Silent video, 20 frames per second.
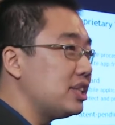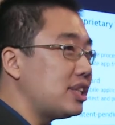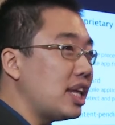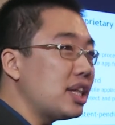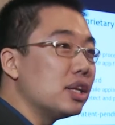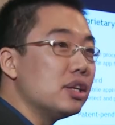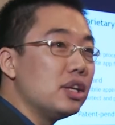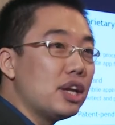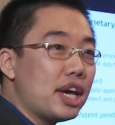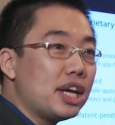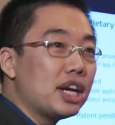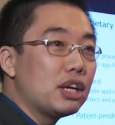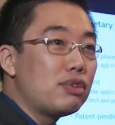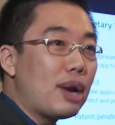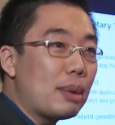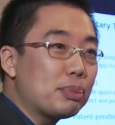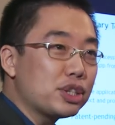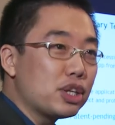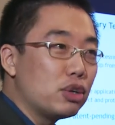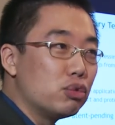is then the layer that
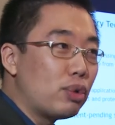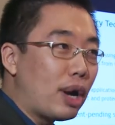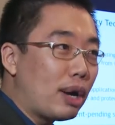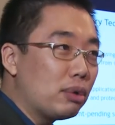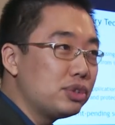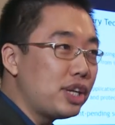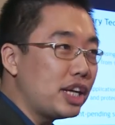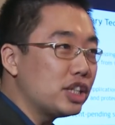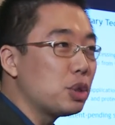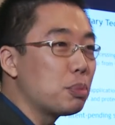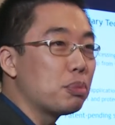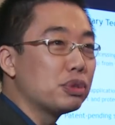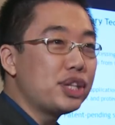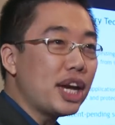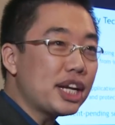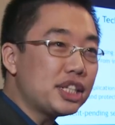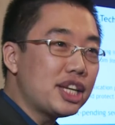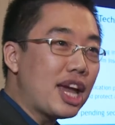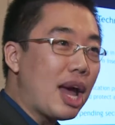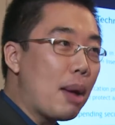wraps around that to
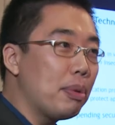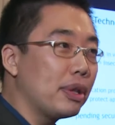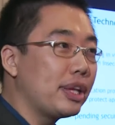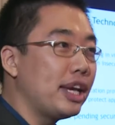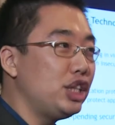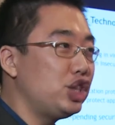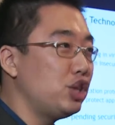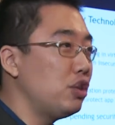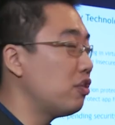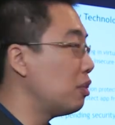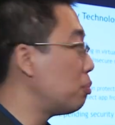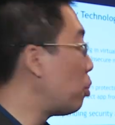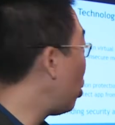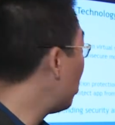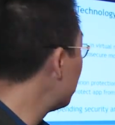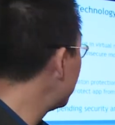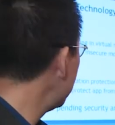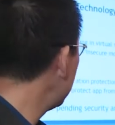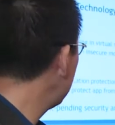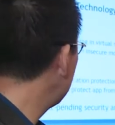protect the application from
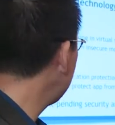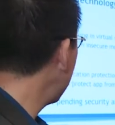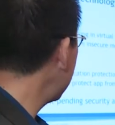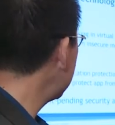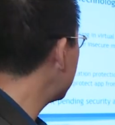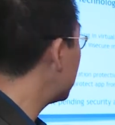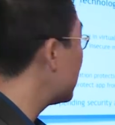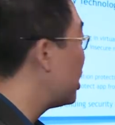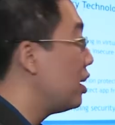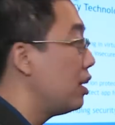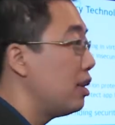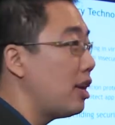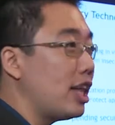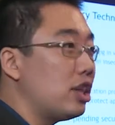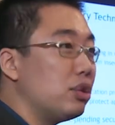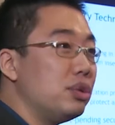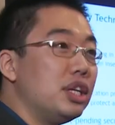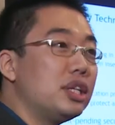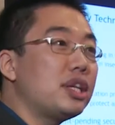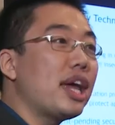all these threats and
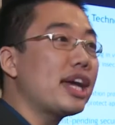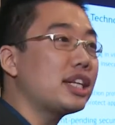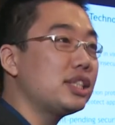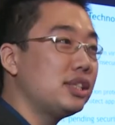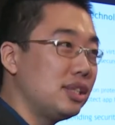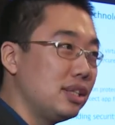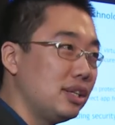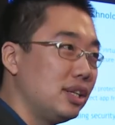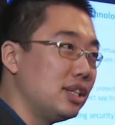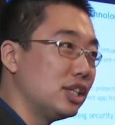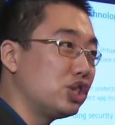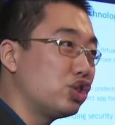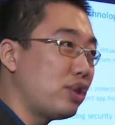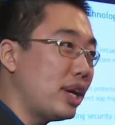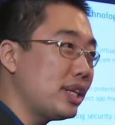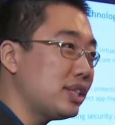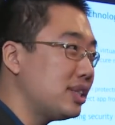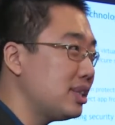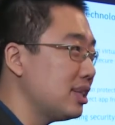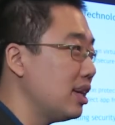to detect the
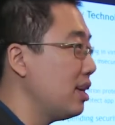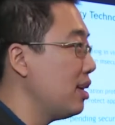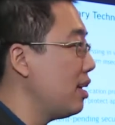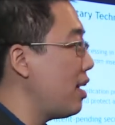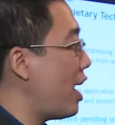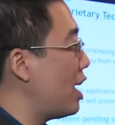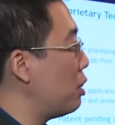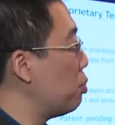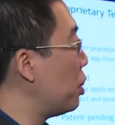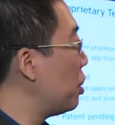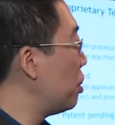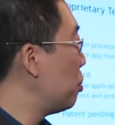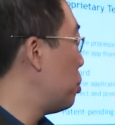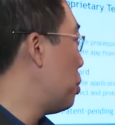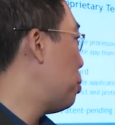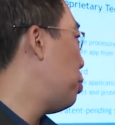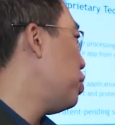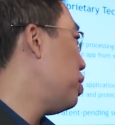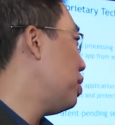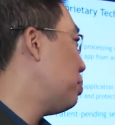threats. And we, we
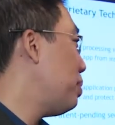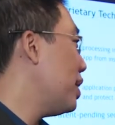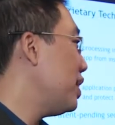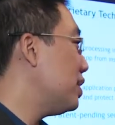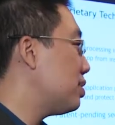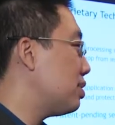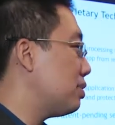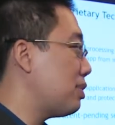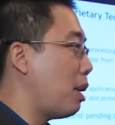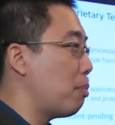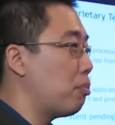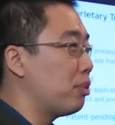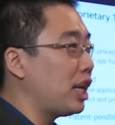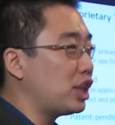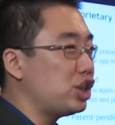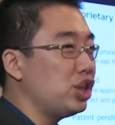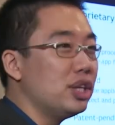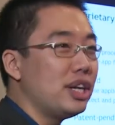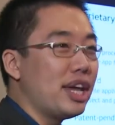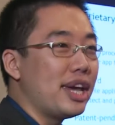put in place our uh,
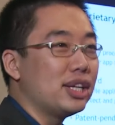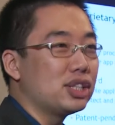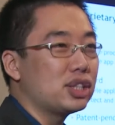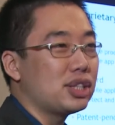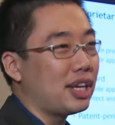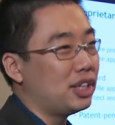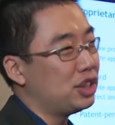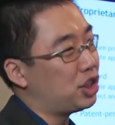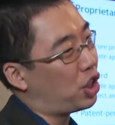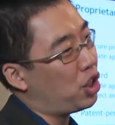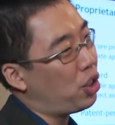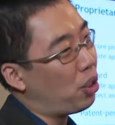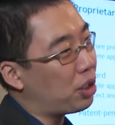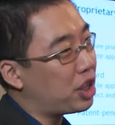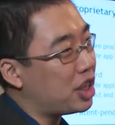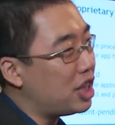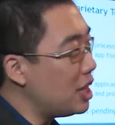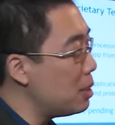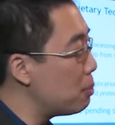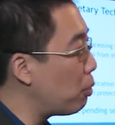protection layers like a secure
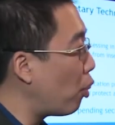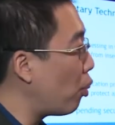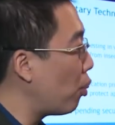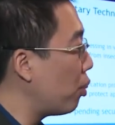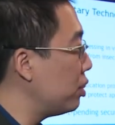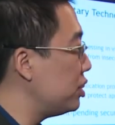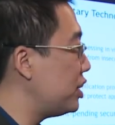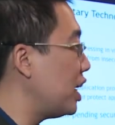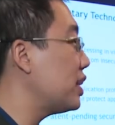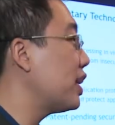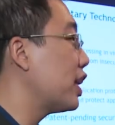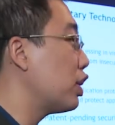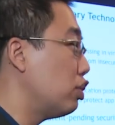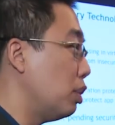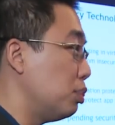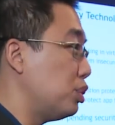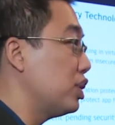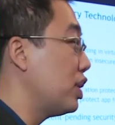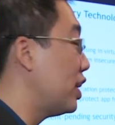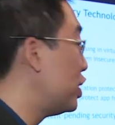keyboard, data
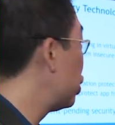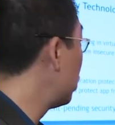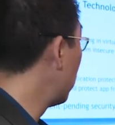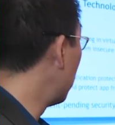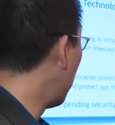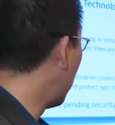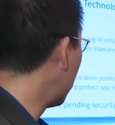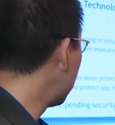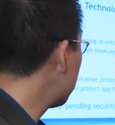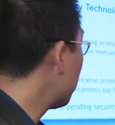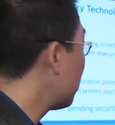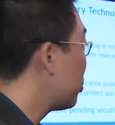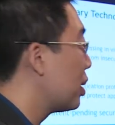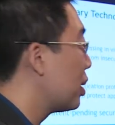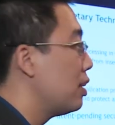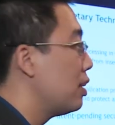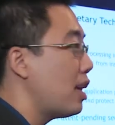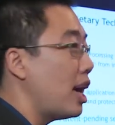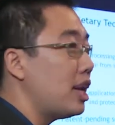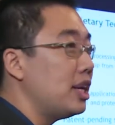encryption, and so on.
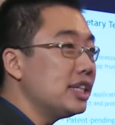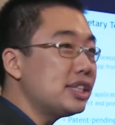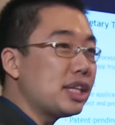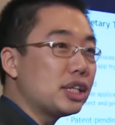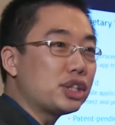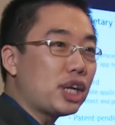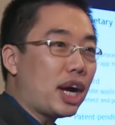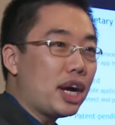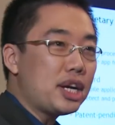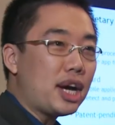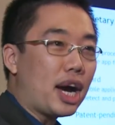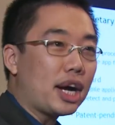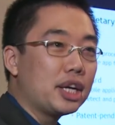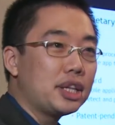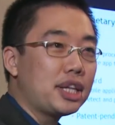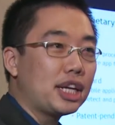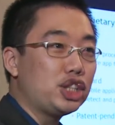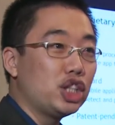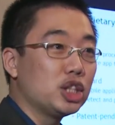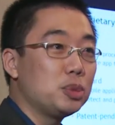And this entire
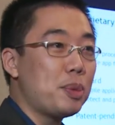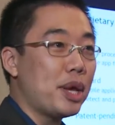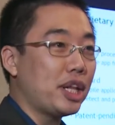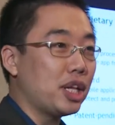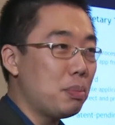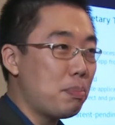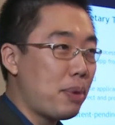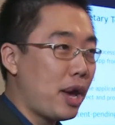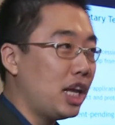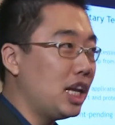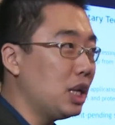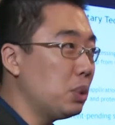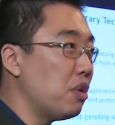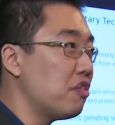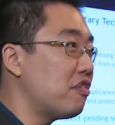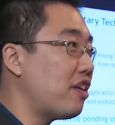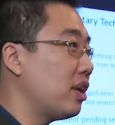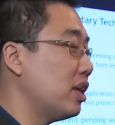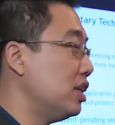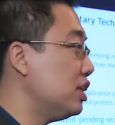architecture is patent pending. We
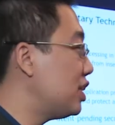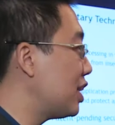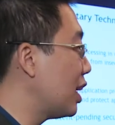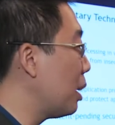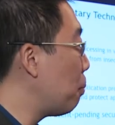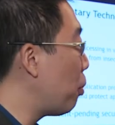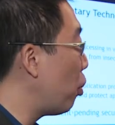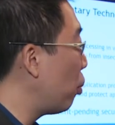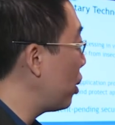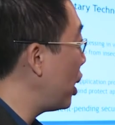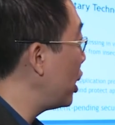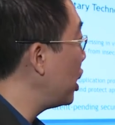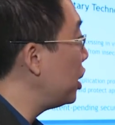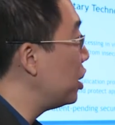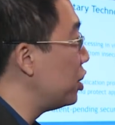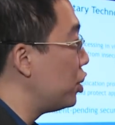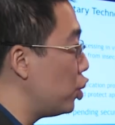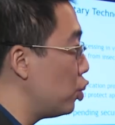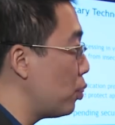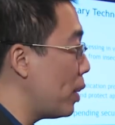filed in Singapore and then
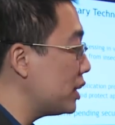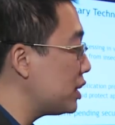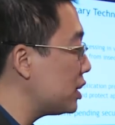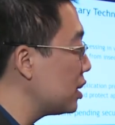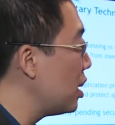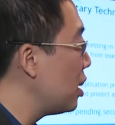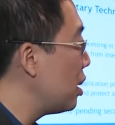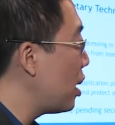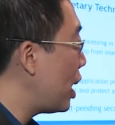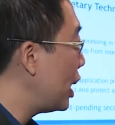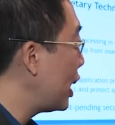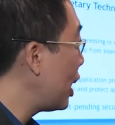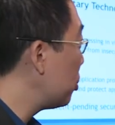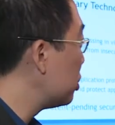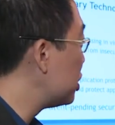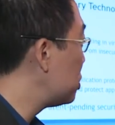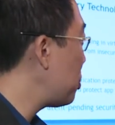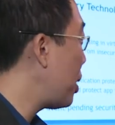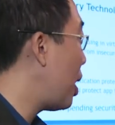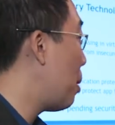in the US, and now
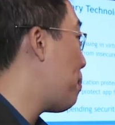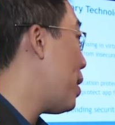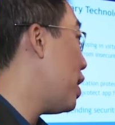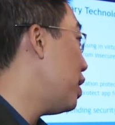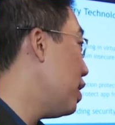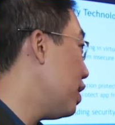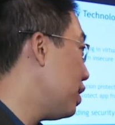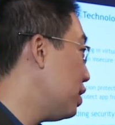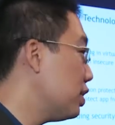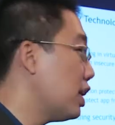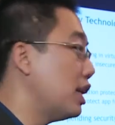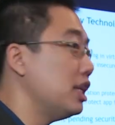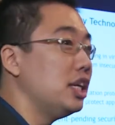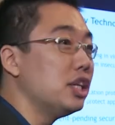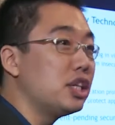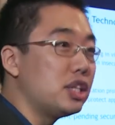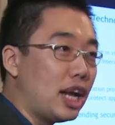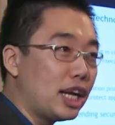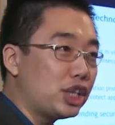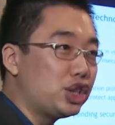it's uh, pending uh,
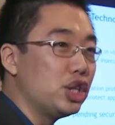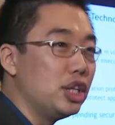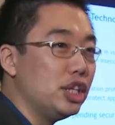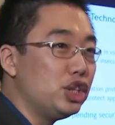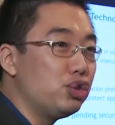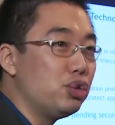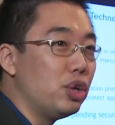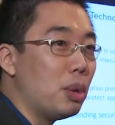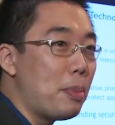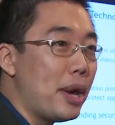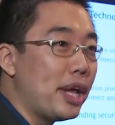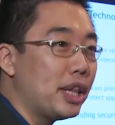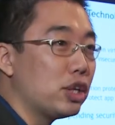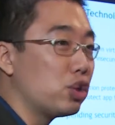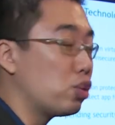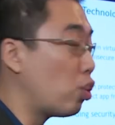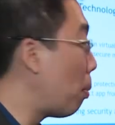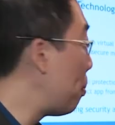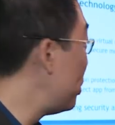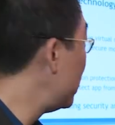internationally through the Patent
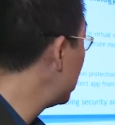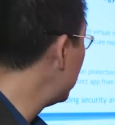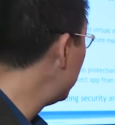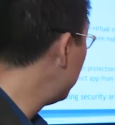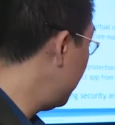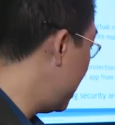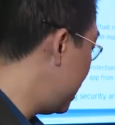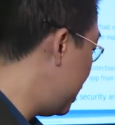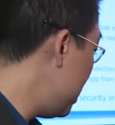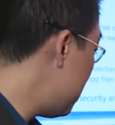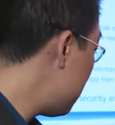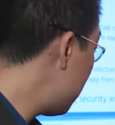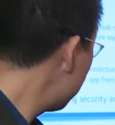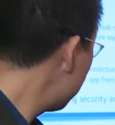Cooperation Treaty.